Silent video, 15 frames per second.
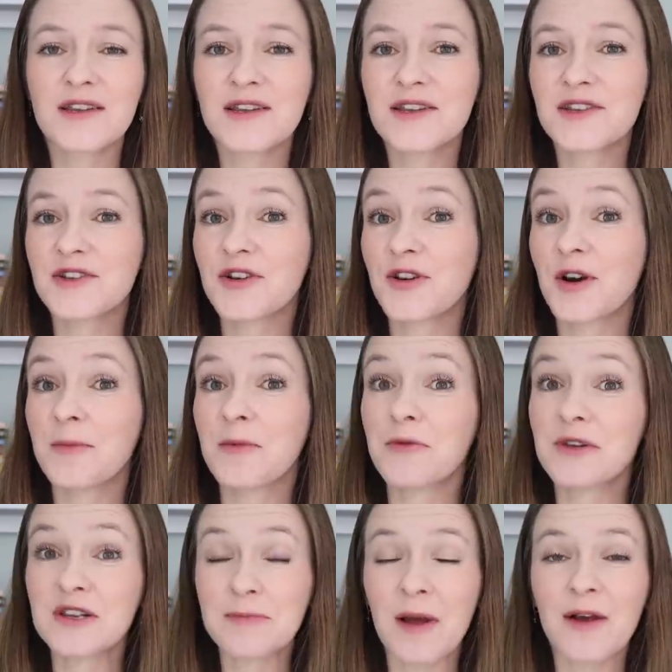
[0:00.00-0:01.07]
this term
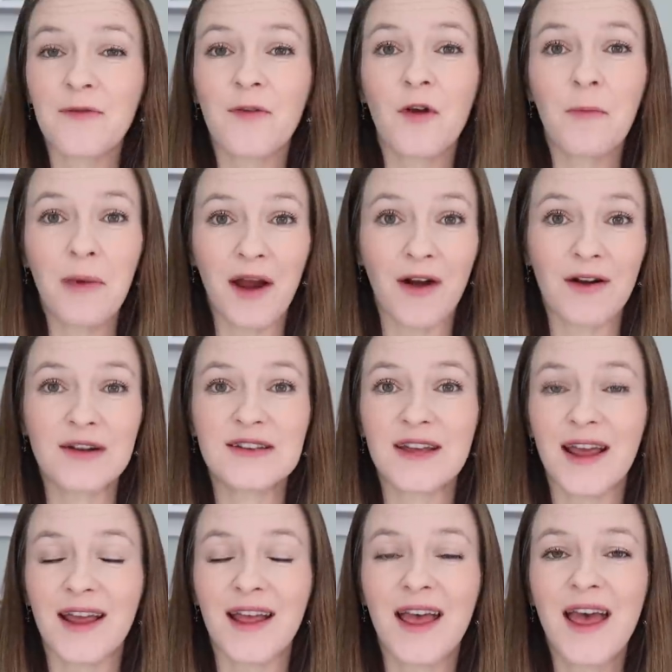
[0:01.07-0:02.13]
respectful
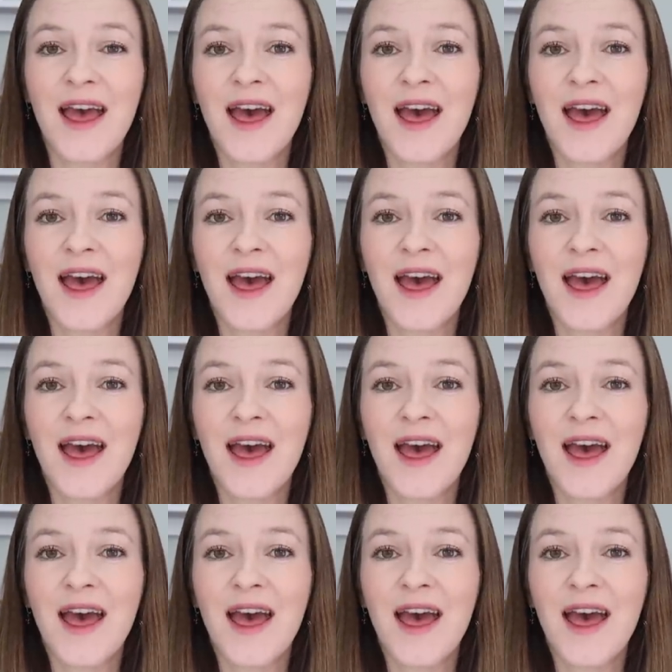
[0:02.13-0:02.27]
parenting